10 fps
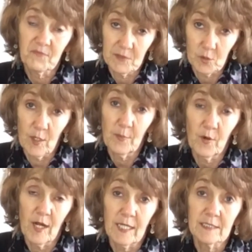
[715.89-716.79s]
soy
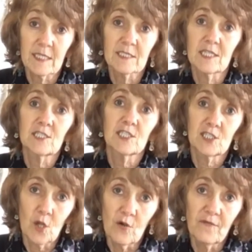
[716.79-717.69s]
products such as
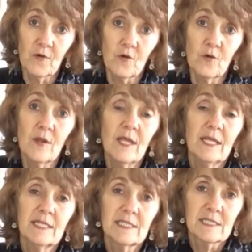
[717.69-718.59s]
tofu,
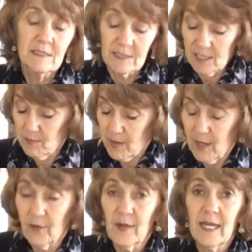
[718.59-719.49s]

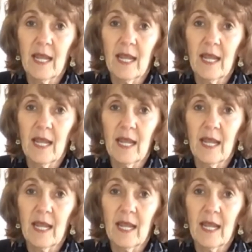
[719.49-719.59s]
tamari,